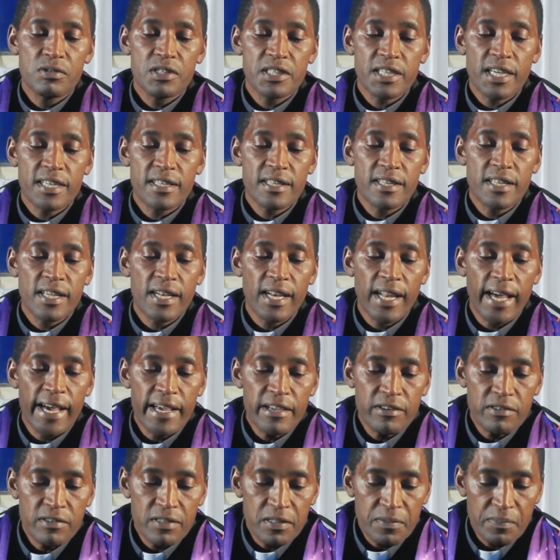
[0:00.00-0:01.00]
to shut the
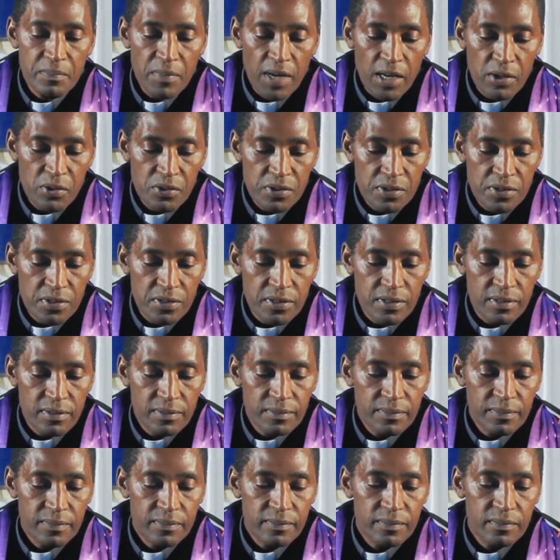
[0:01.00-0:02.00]
lions'
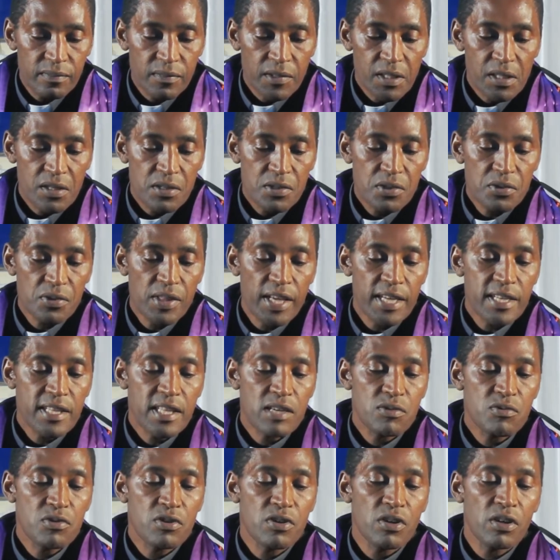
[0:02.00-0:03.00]
mouths so
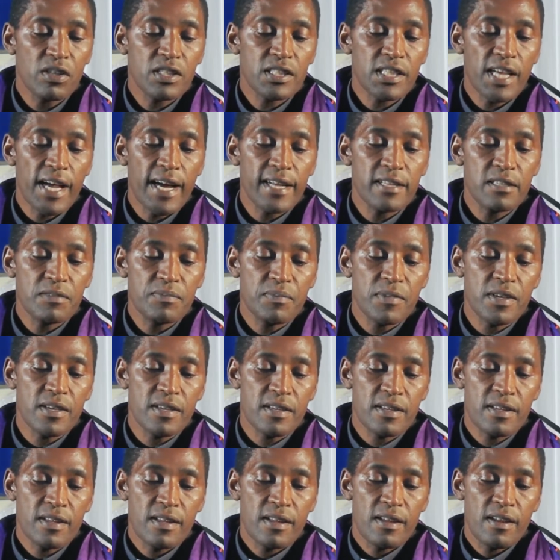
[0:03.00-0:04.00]
that they would not hurt
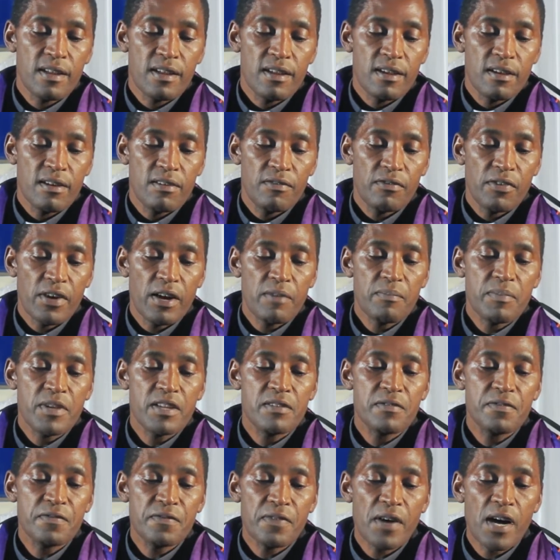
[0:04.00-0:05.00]
me, for I have
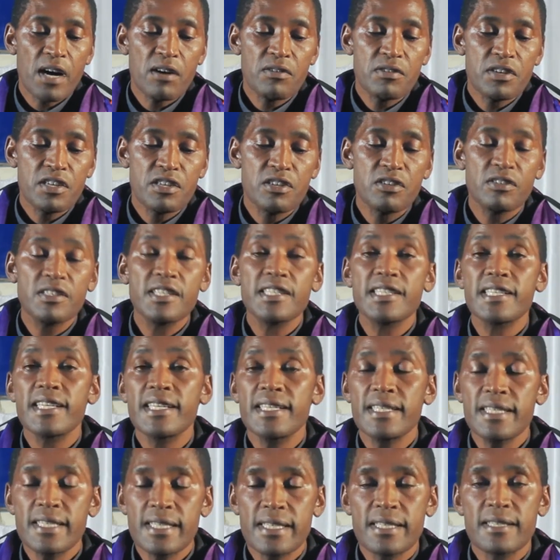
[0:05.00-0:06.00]
been found
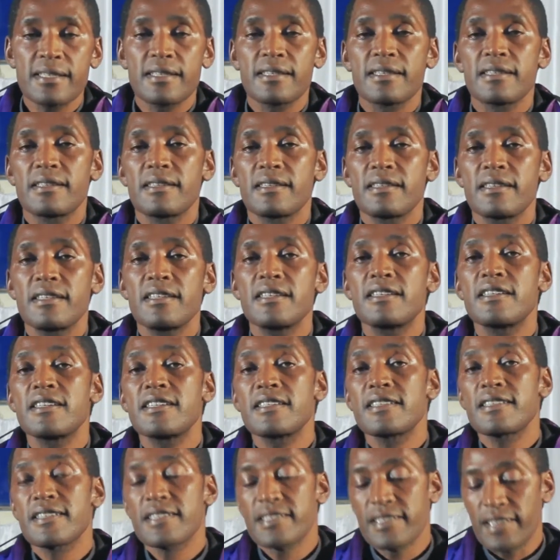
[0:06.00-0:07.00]
innocent in
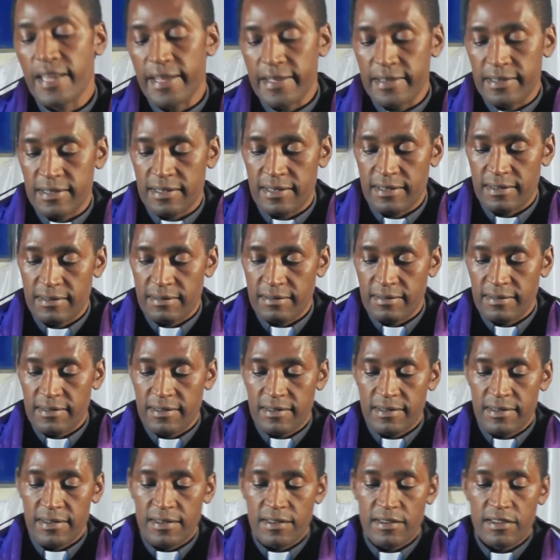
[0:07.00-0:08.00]
his sight.
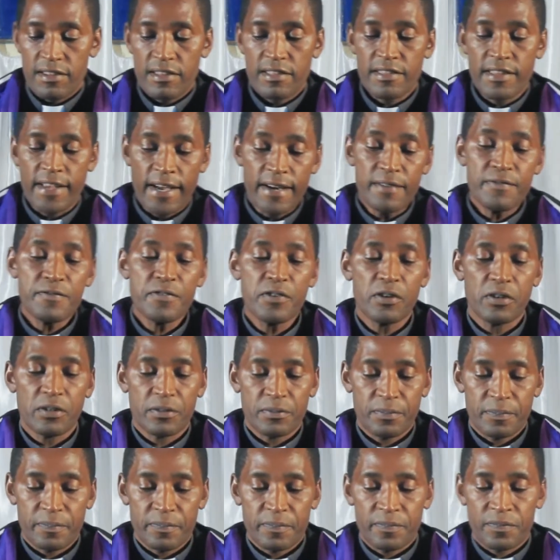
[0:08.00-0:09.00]

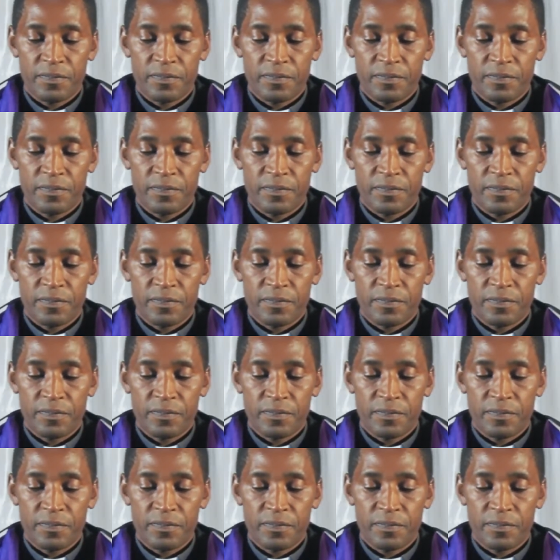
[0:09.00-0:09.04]
Therefore,